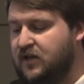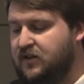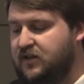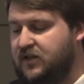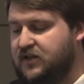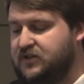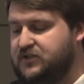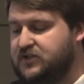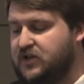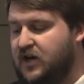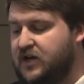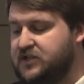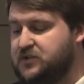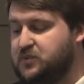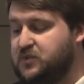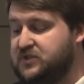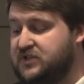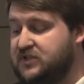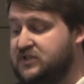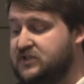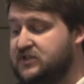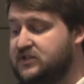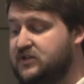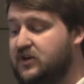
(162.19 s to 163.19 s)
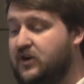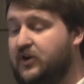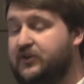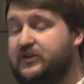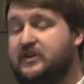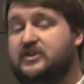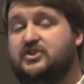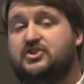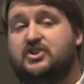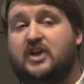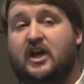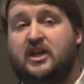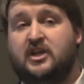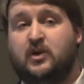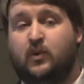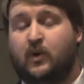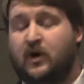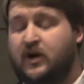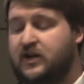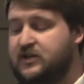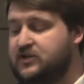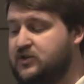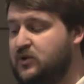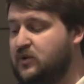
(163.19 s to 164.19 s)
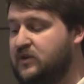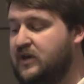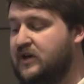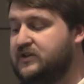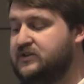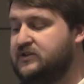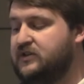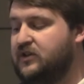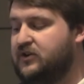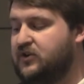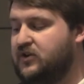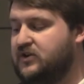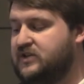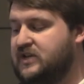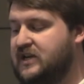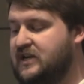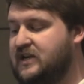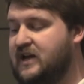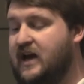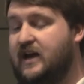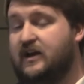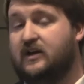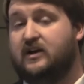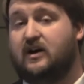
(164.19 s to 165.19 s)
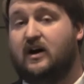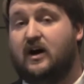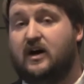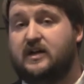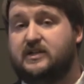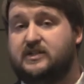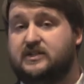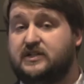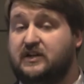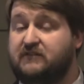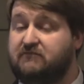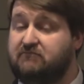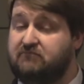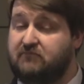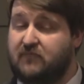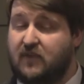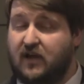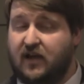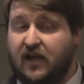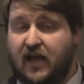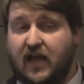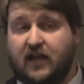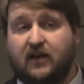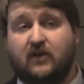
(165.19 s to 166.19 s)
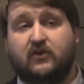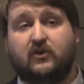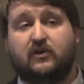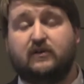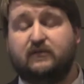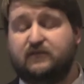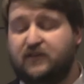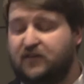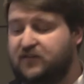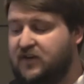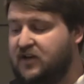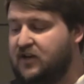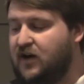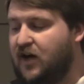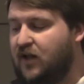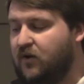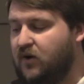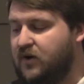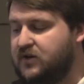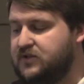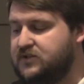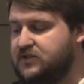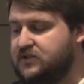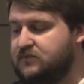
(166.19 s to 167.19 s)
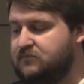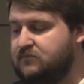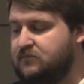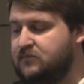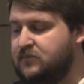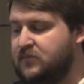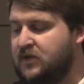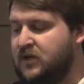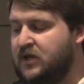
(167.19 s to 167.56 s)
The exhaust was installed in January 2013 at a cost of $850.